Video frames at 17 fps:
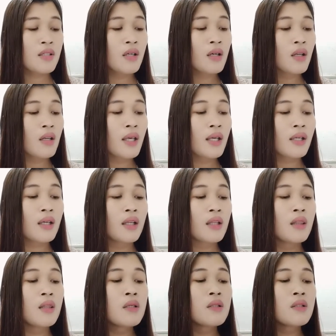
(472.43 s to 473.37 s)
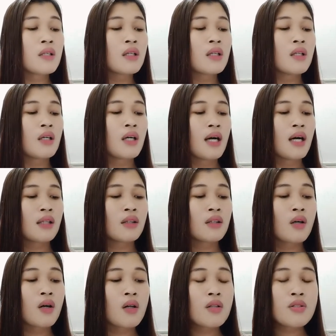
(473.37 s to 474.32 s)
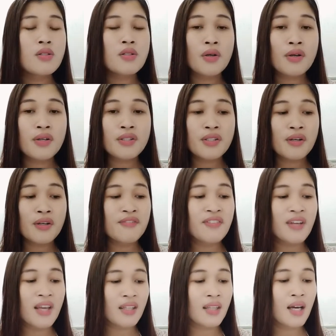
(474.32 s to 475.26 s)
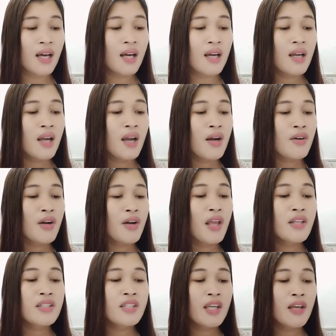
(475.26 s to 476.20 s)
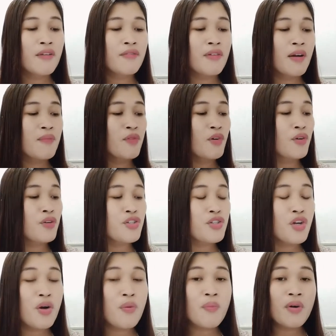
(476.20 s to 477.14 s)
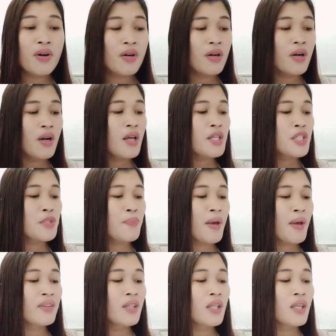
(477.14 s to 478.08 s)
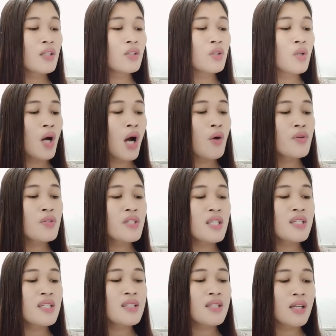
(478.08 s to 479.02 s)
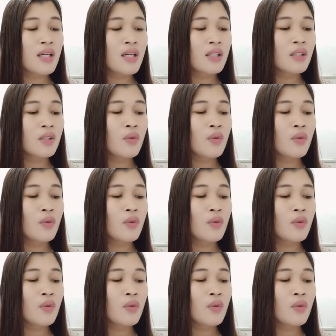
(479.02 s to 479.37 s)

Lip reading: collect and look at all sorts of data ranging from consumer spending to housing start to